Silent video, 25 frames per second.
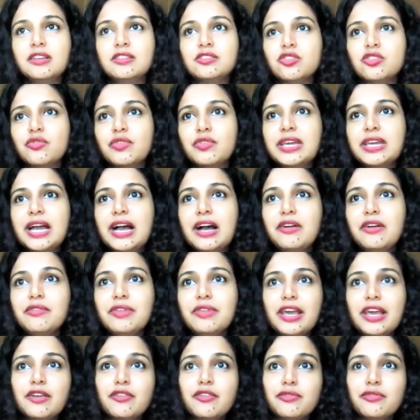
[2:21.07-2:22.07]
So we have
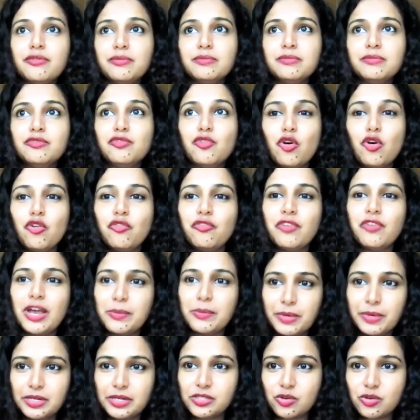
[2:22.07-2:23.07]
like 4 or
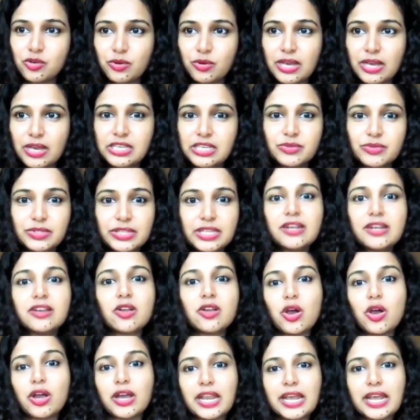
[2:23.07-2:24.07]
5 personas within an
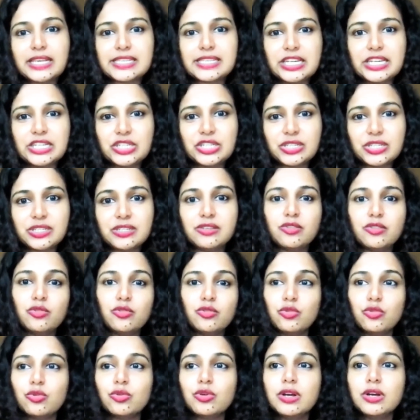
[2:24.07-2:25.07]
organization
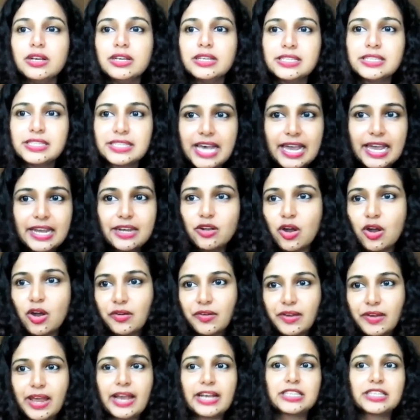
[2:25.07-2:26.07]
who sign
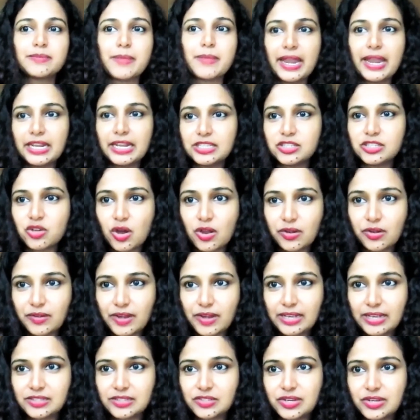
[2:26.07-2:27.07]
contracts, manage
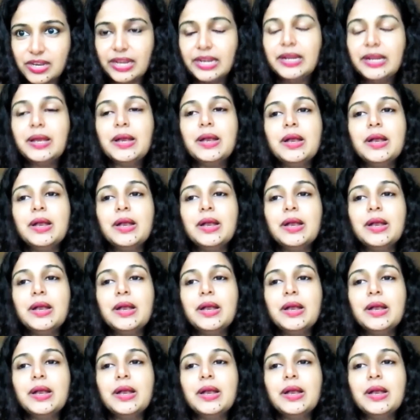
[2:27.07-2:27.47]
contracts, right?